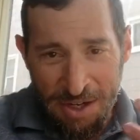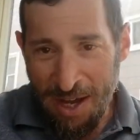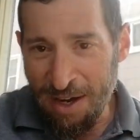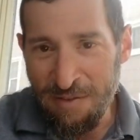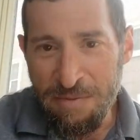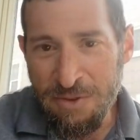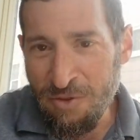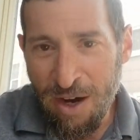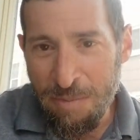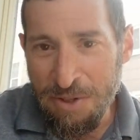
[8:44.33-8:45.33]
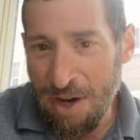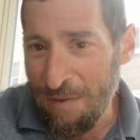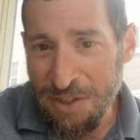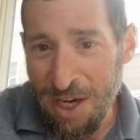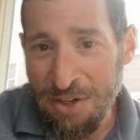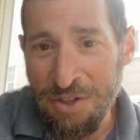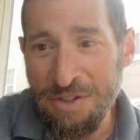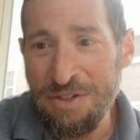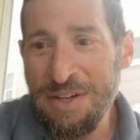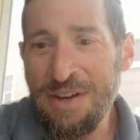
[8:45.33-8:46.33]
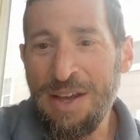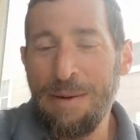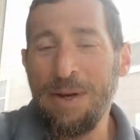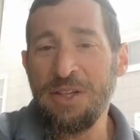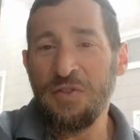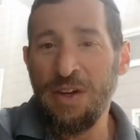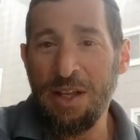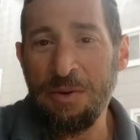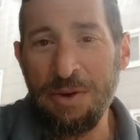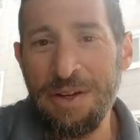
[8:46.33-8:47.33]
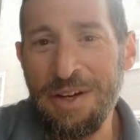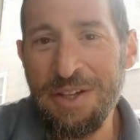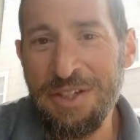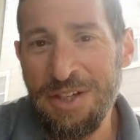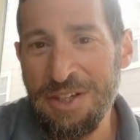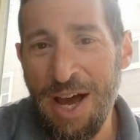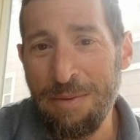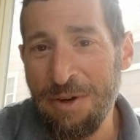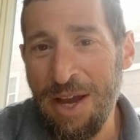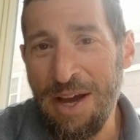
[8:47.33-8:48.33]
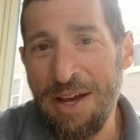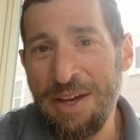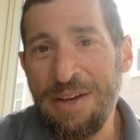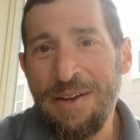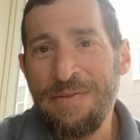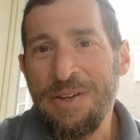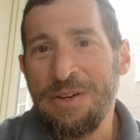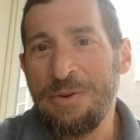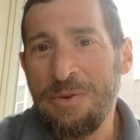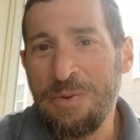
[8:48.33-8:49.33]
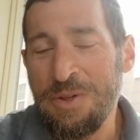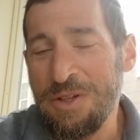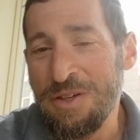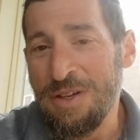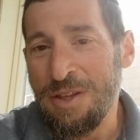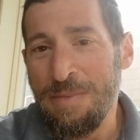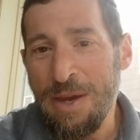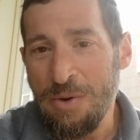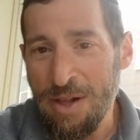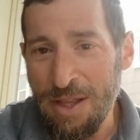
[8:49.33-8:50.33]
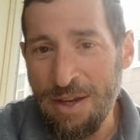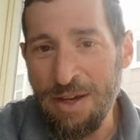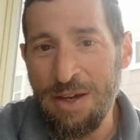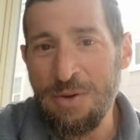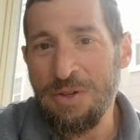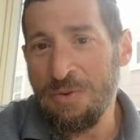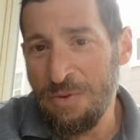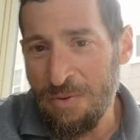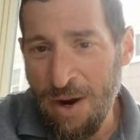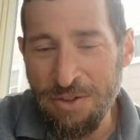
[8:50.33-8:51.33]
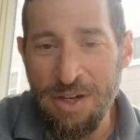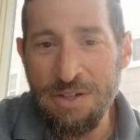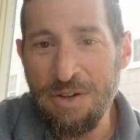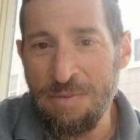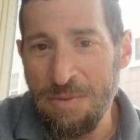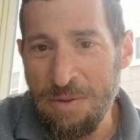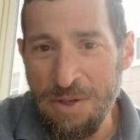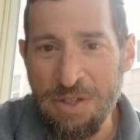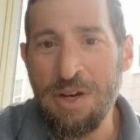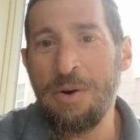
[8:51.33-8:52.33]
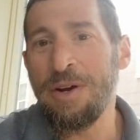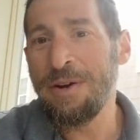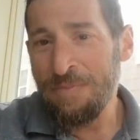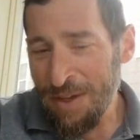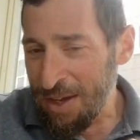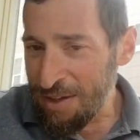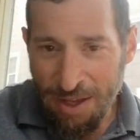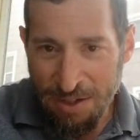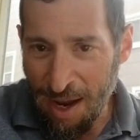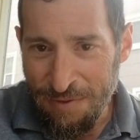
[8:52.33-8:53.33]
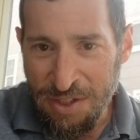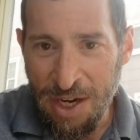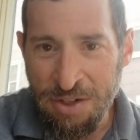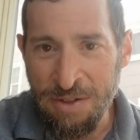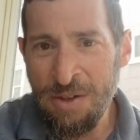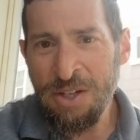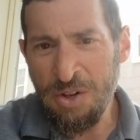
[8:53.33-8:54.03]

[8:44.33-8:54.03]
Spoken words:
You can kind of strike up these conversations. I met this fellow, a Satmar guy, who was in the Mayo Clinic. He was in Rochester, Minnesota. Nice conversation.